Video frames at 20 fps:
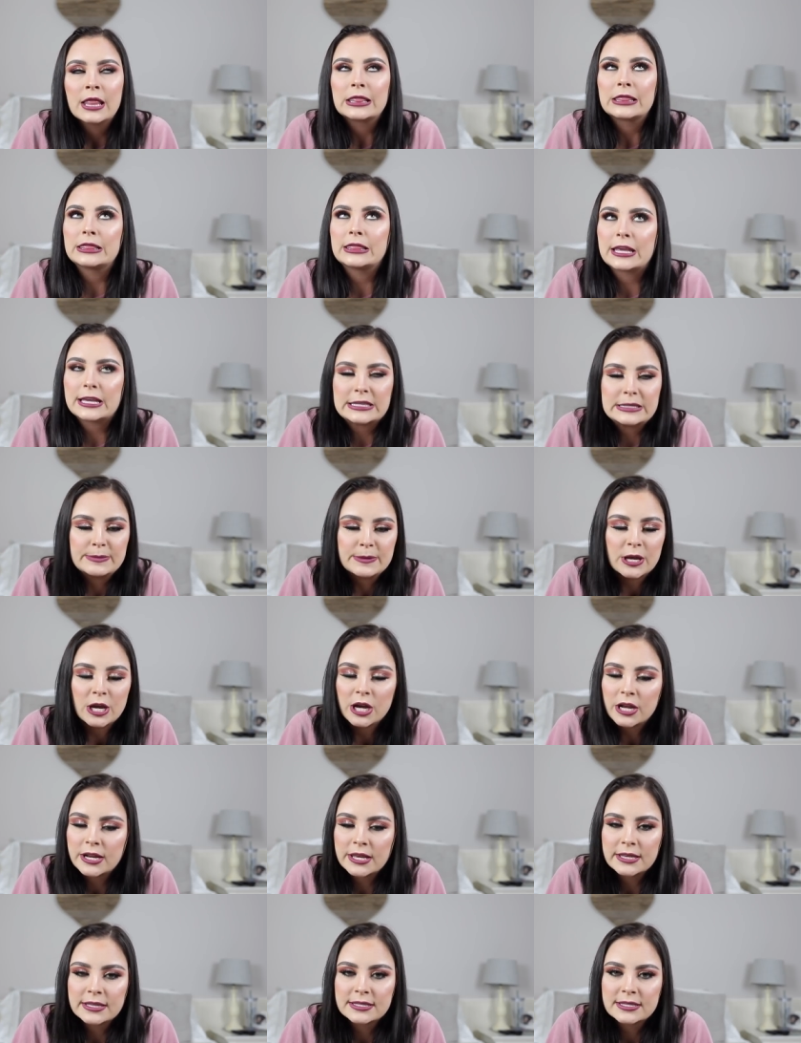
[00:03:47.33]
Let's be
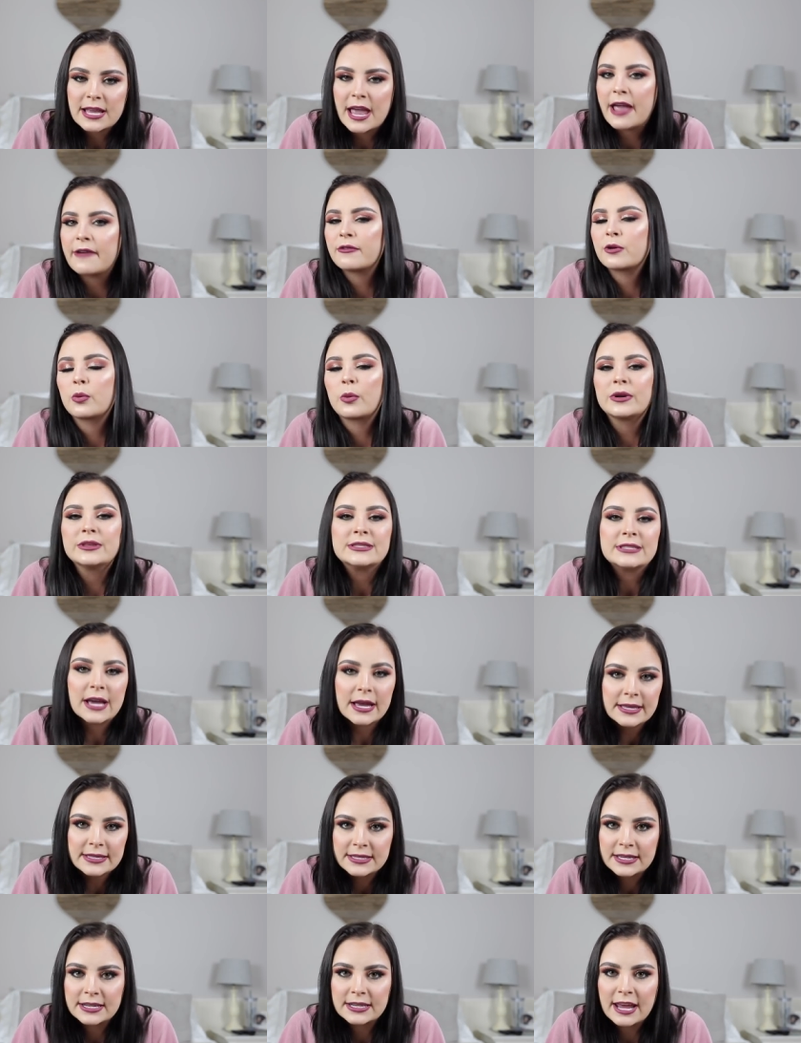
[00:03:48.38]
honest, everyone
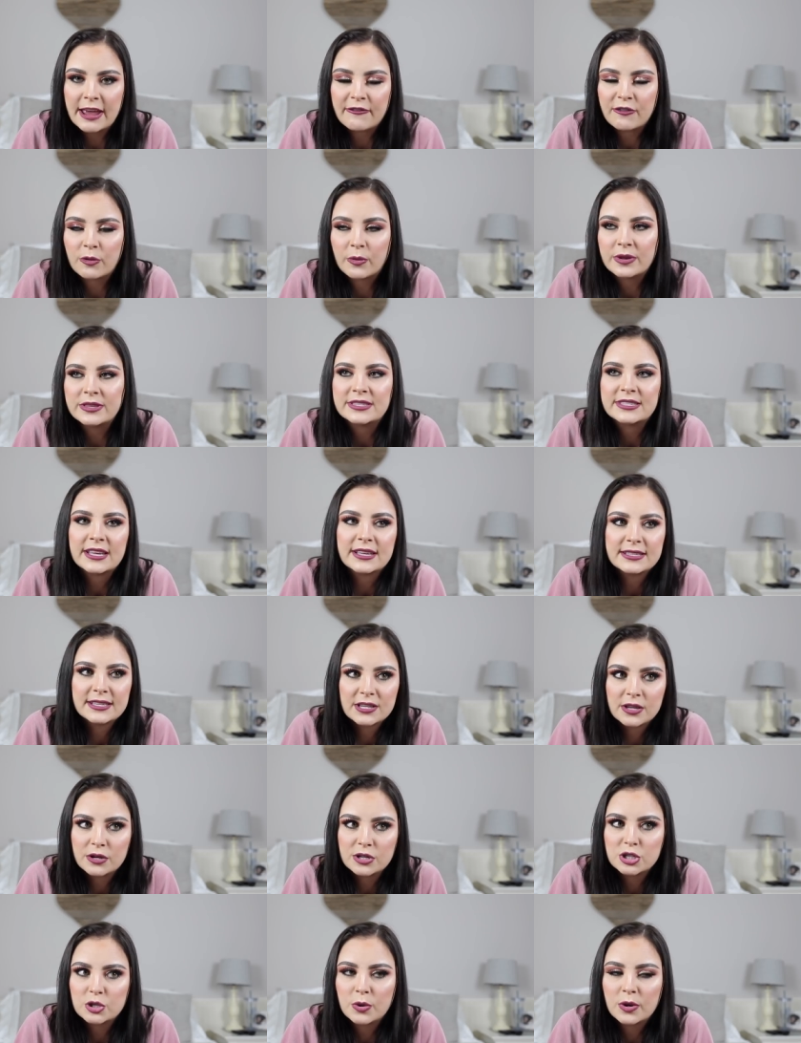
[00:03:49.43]
does it. Everyone says they
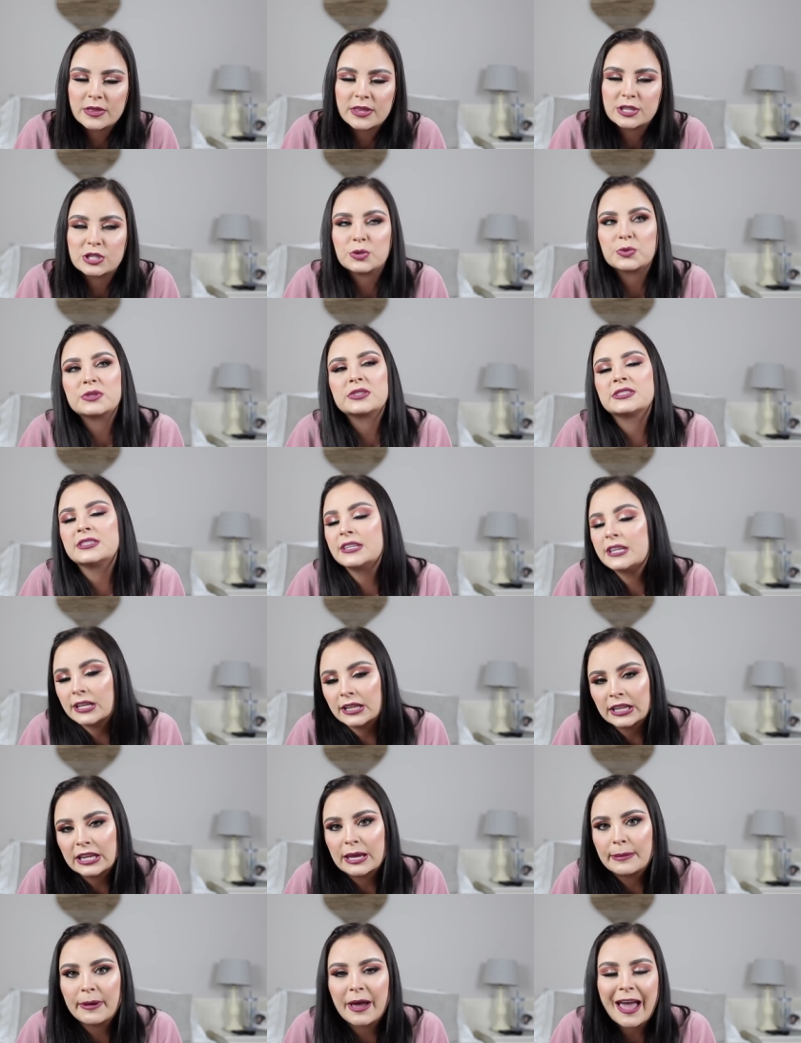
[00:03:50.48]
don't do it. They do it
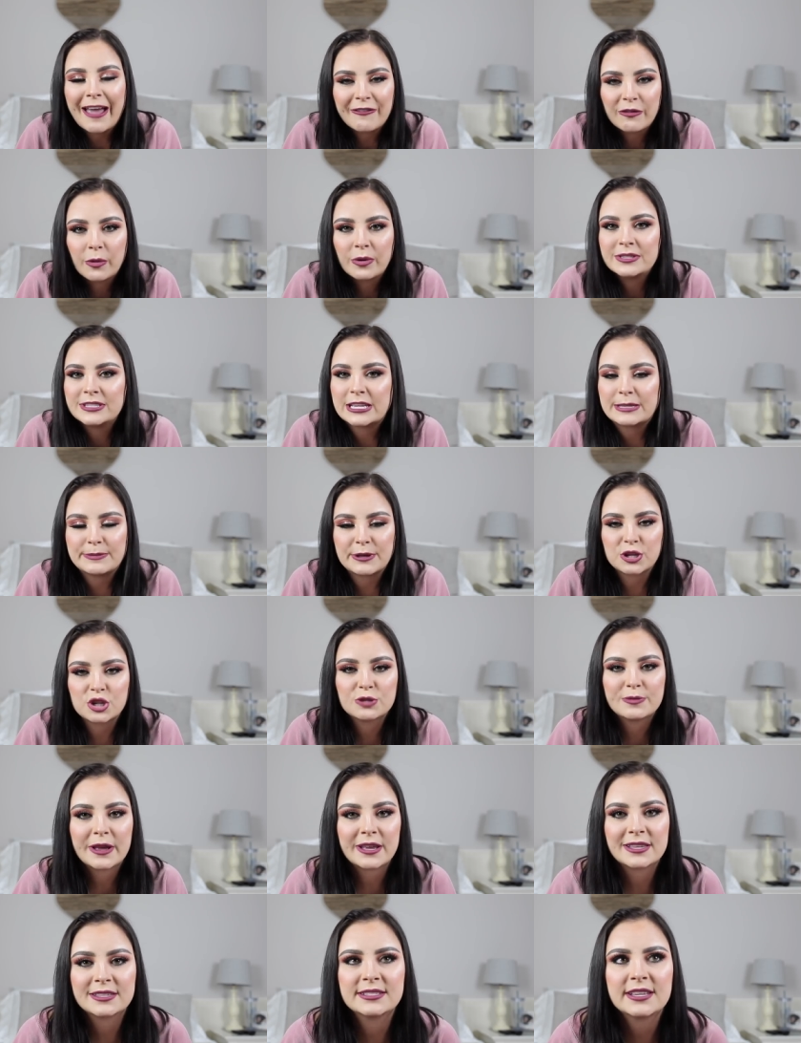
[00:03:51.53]
sneakily, but everyone takes pictures
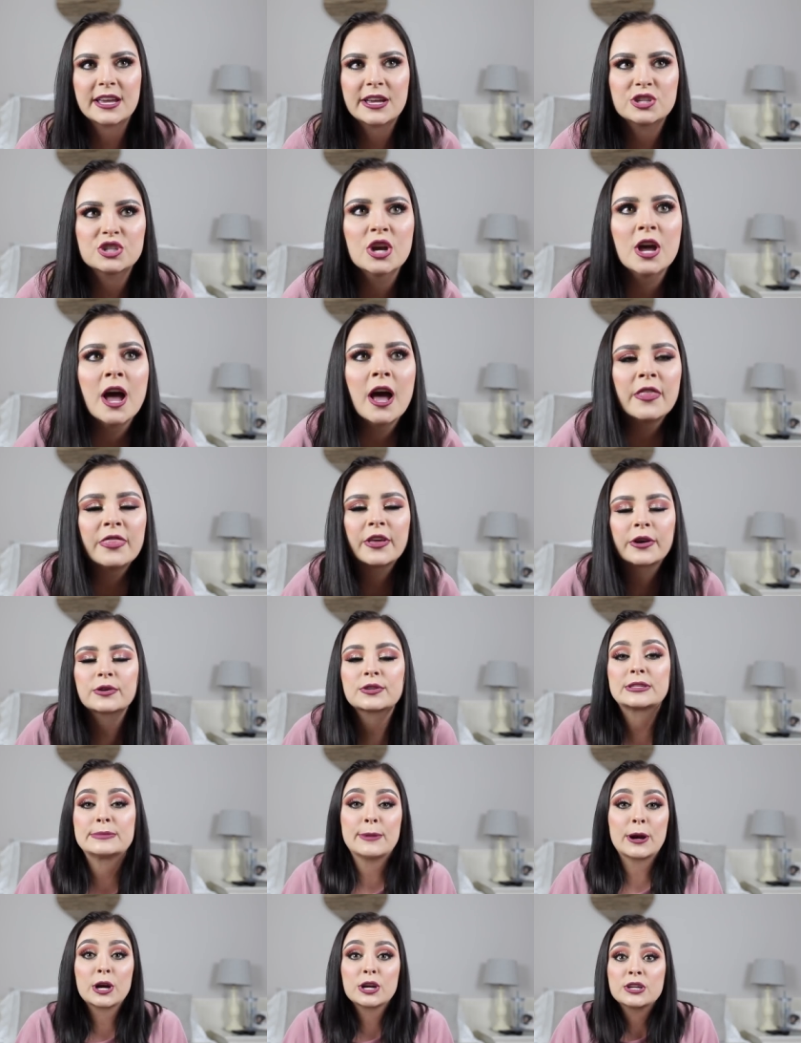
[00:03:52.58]
backstage. They're
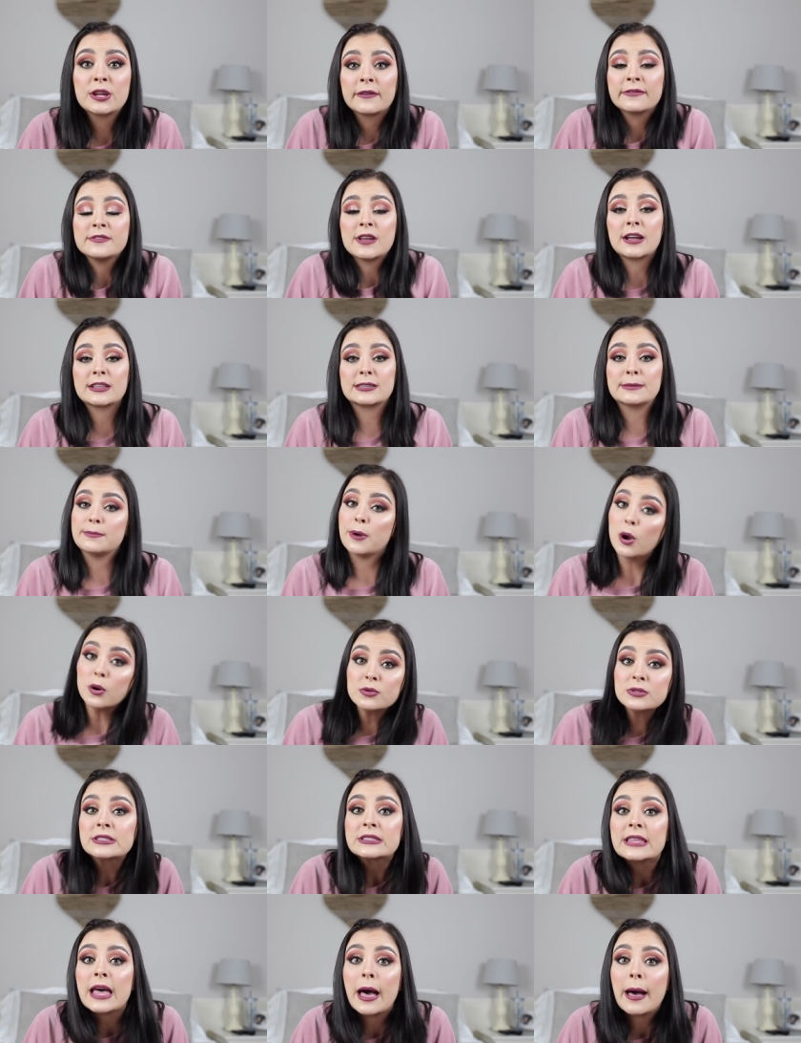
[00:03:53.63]
smart enough not to
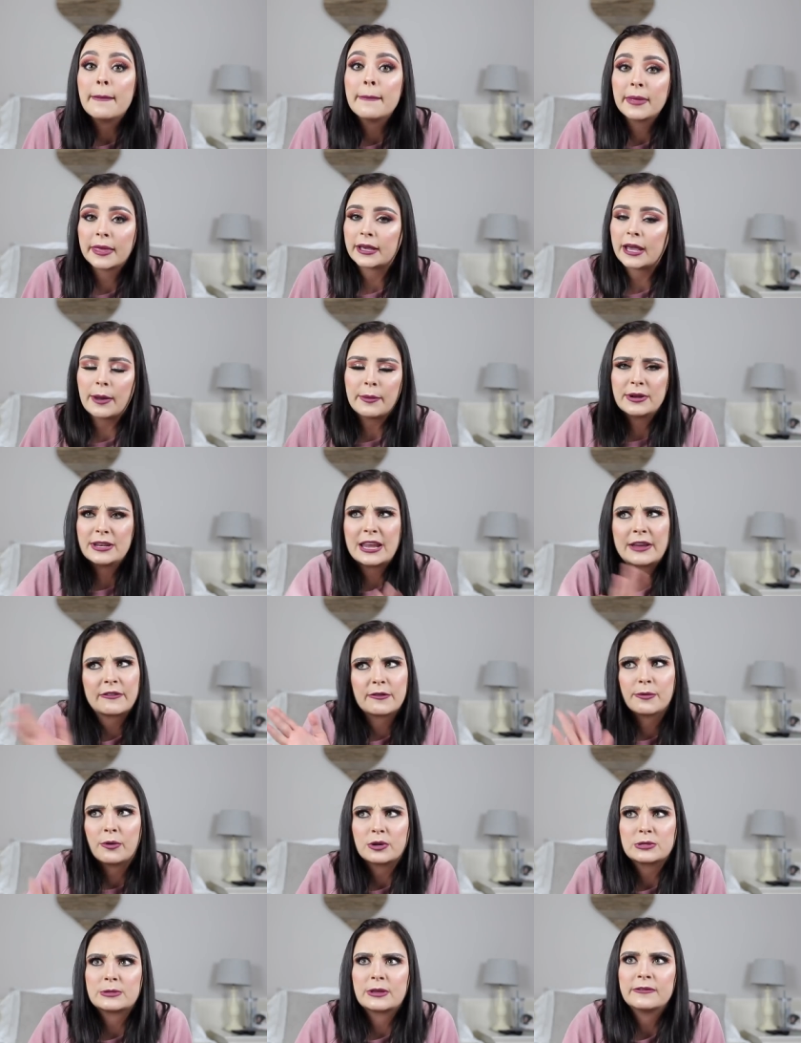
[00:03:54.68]
post them. Like, I would
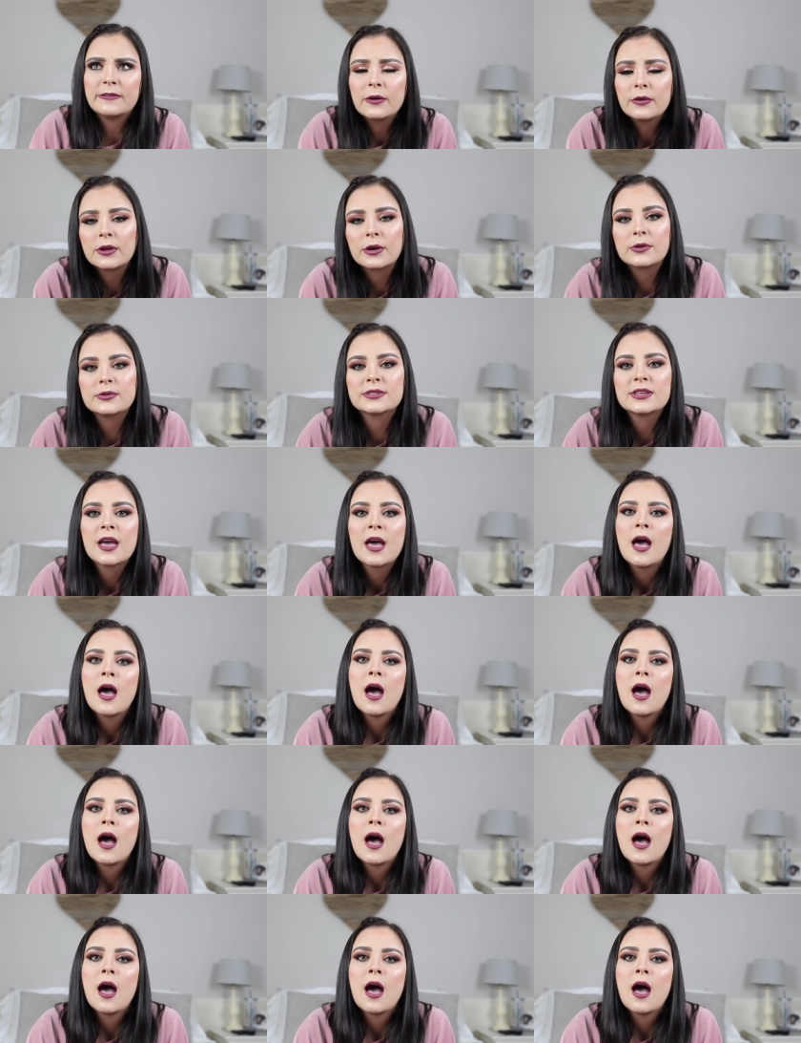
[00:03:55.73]
never post my photos,